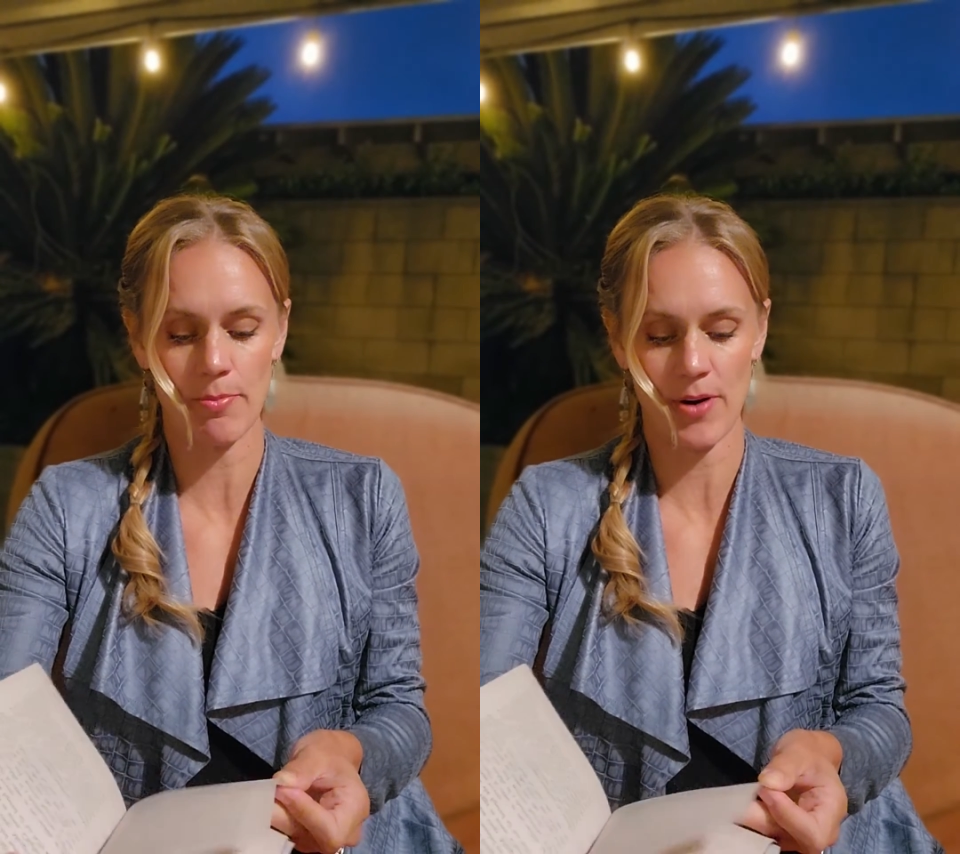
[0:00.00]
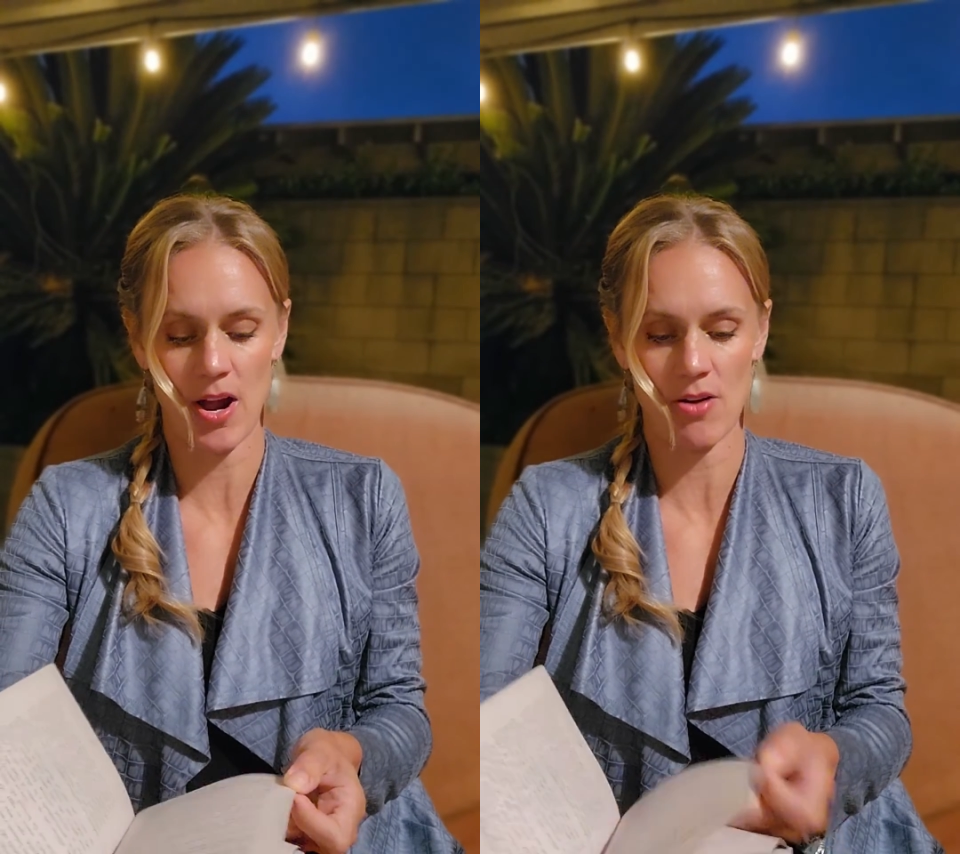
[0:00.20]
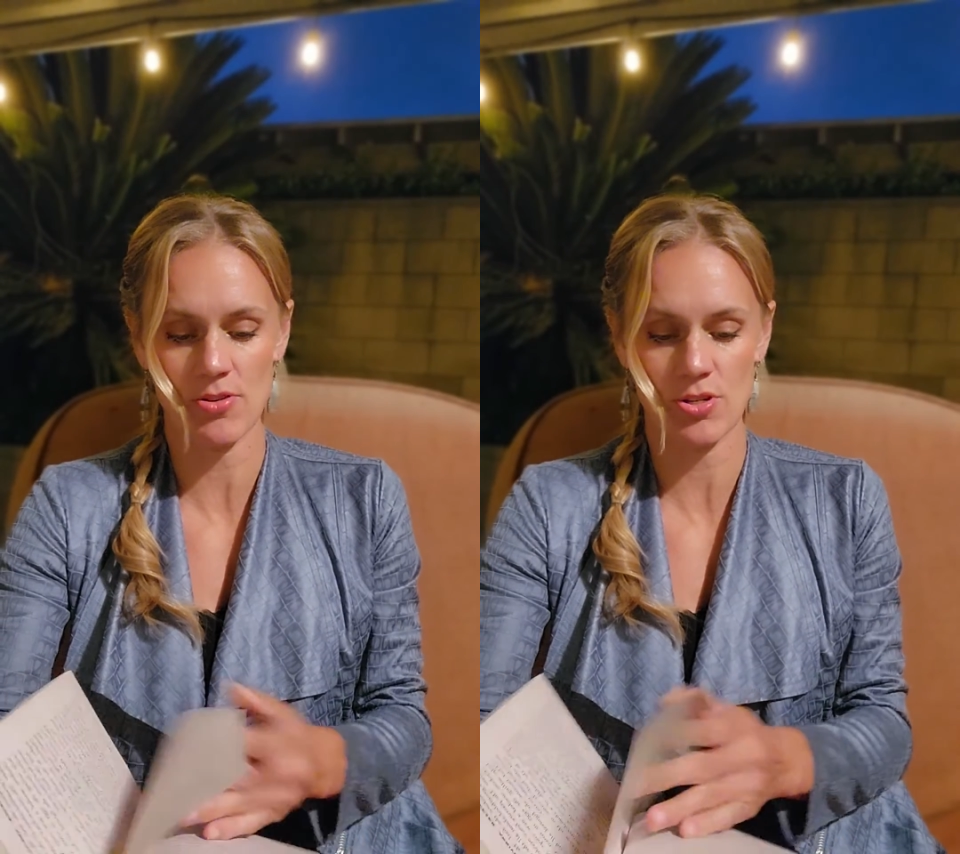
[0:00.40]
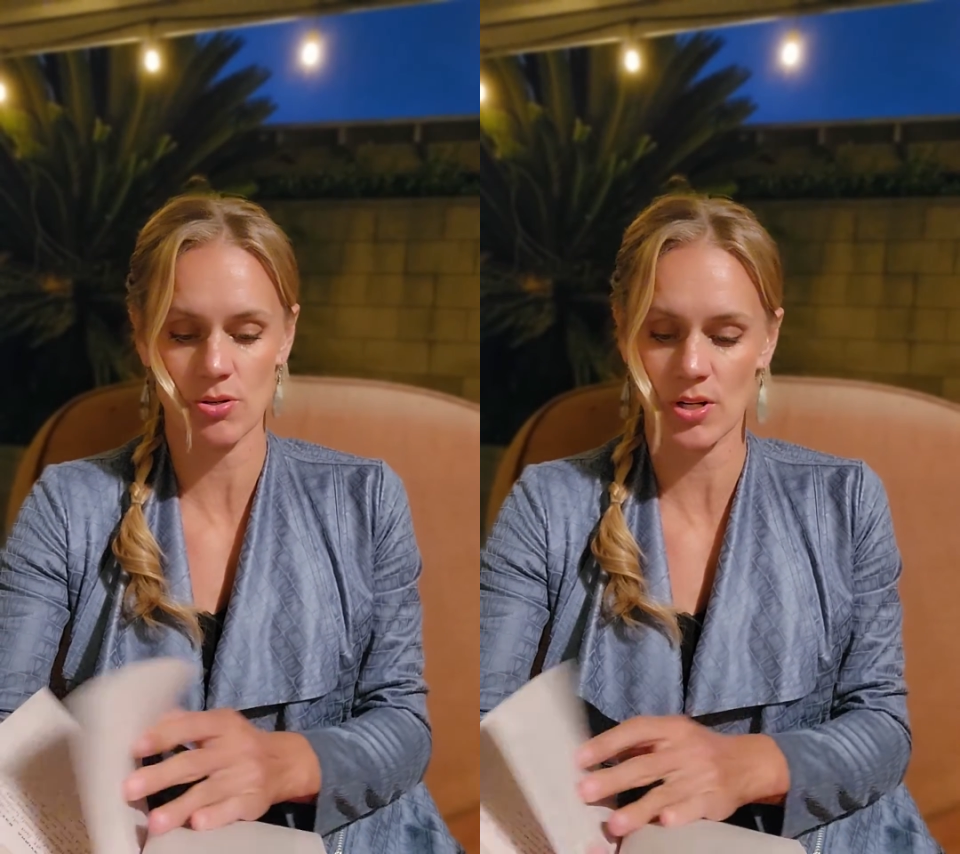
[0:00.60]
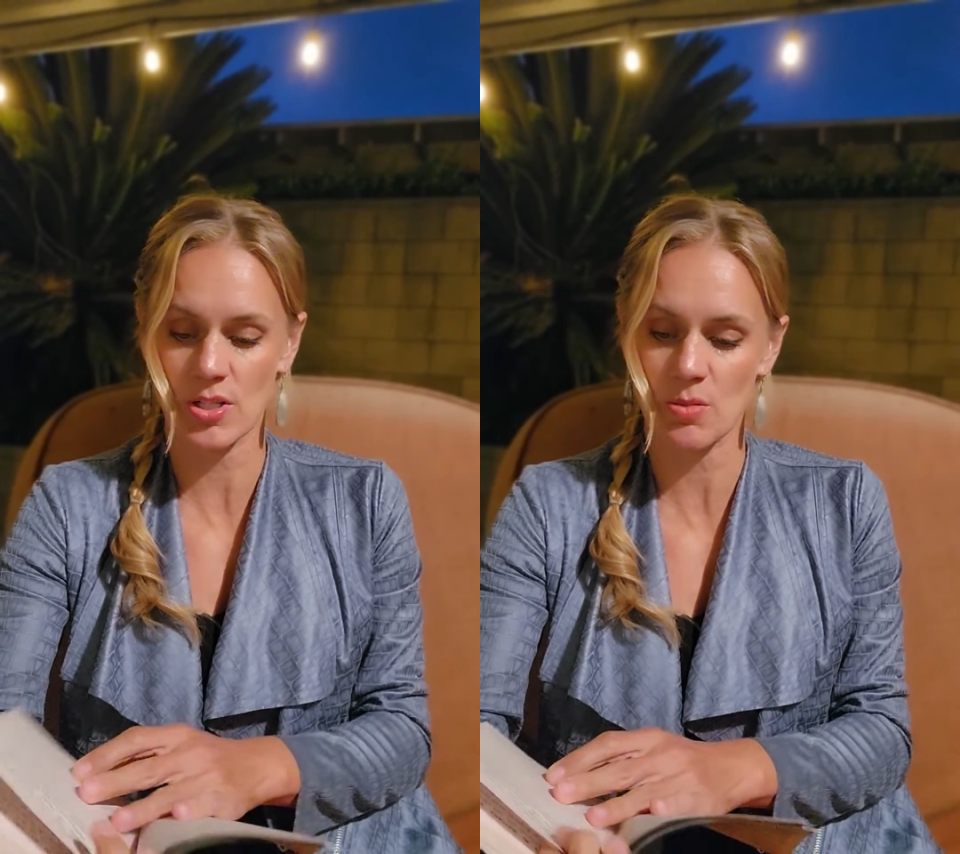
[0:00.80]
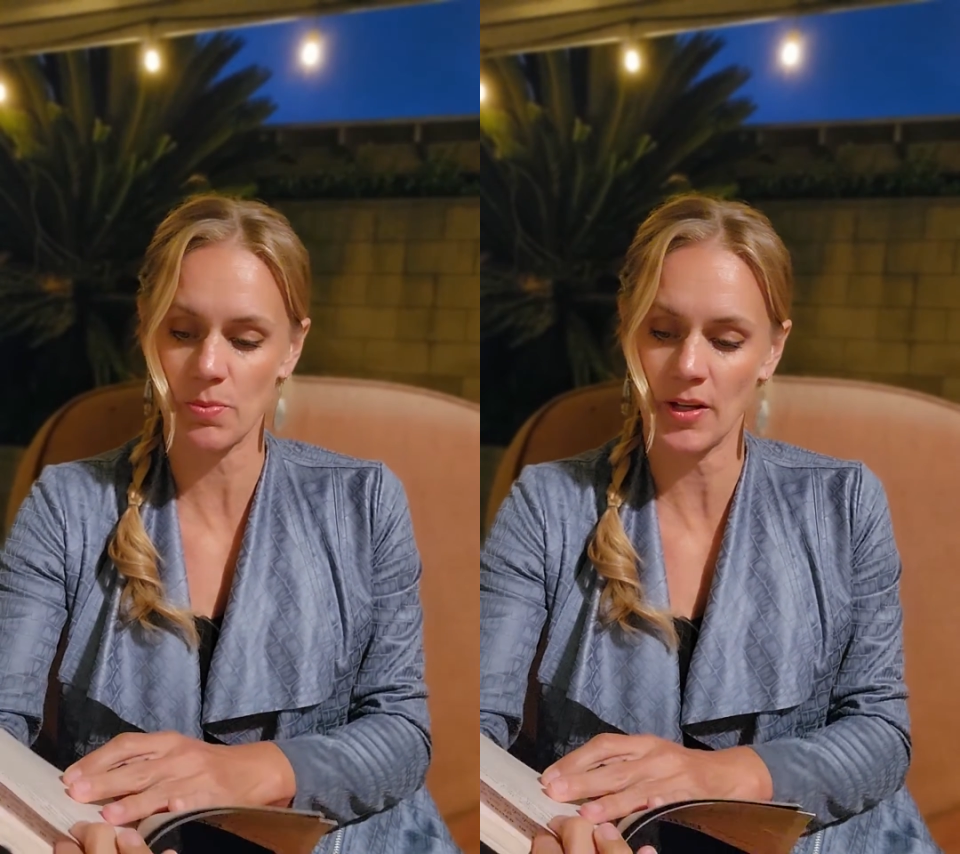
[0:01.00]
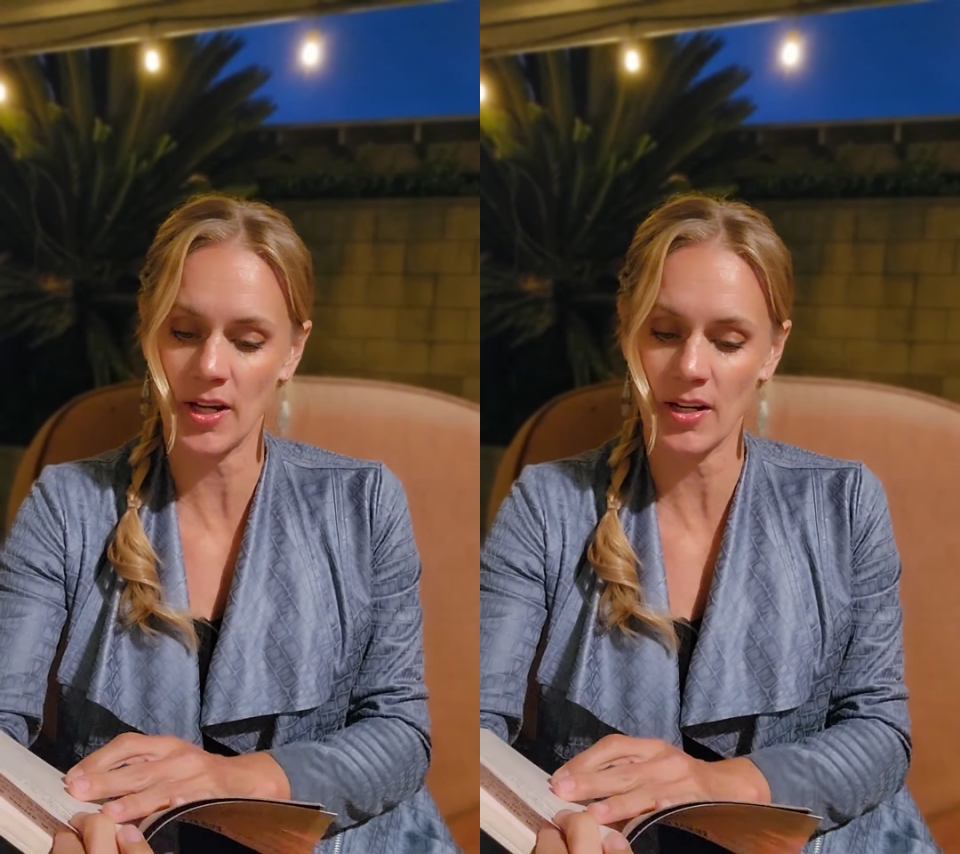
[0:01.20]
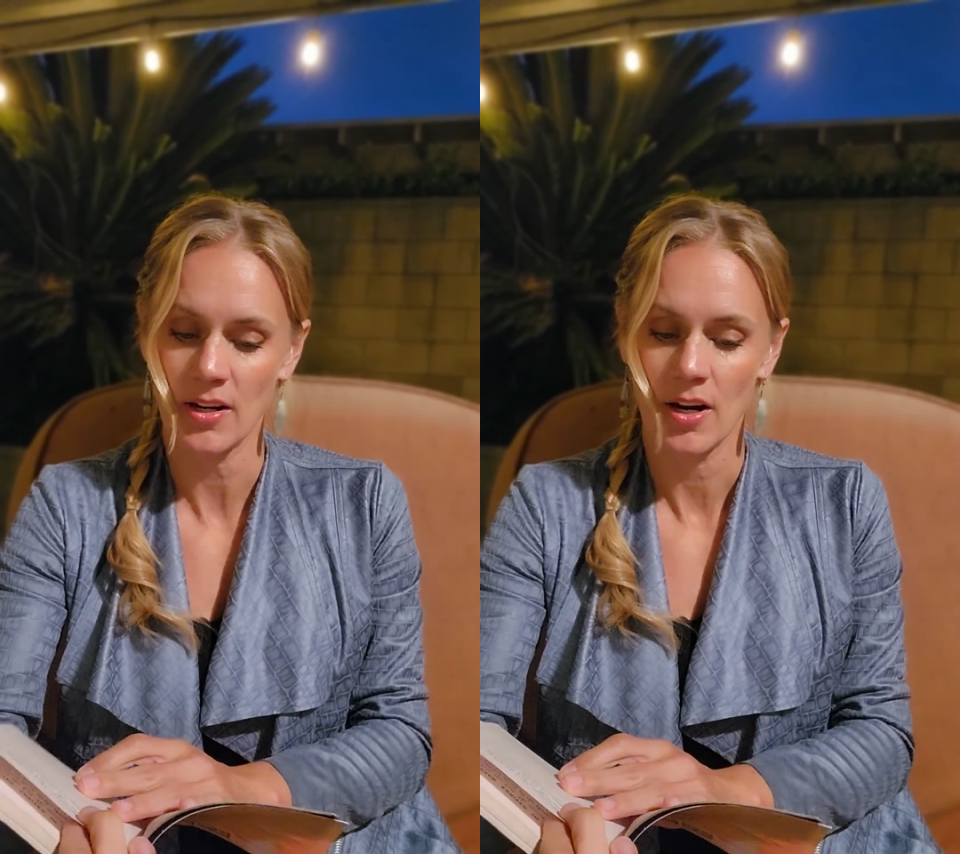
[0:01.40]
proud to explain